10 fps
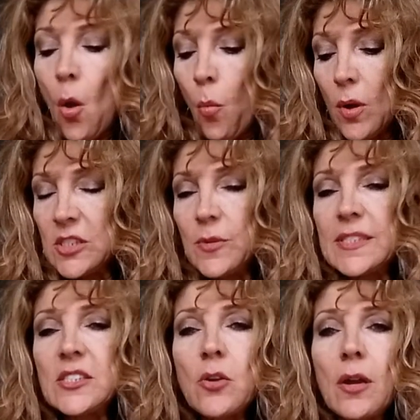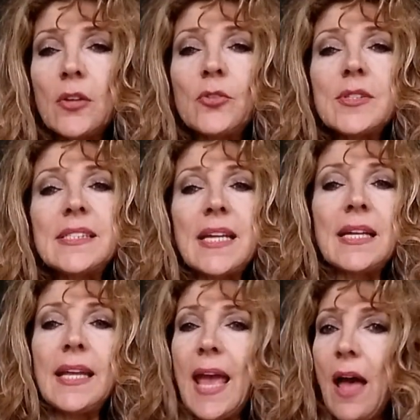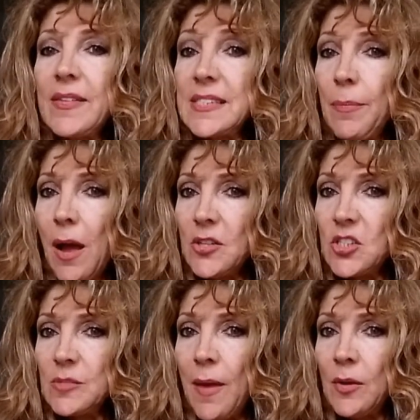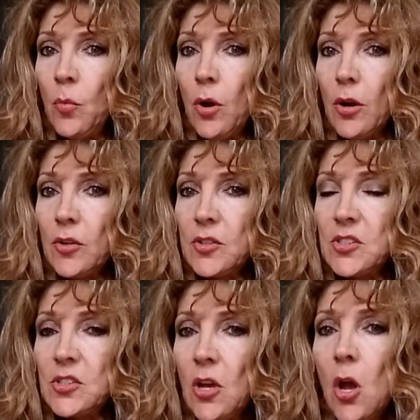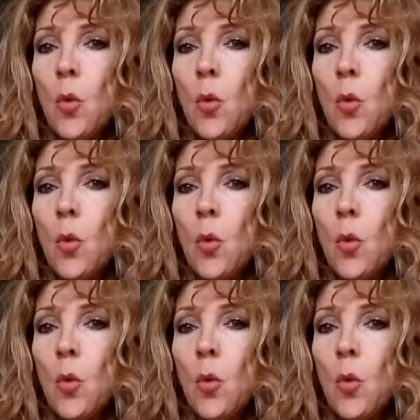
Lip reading: Once we start understanding how the subconscious mind works,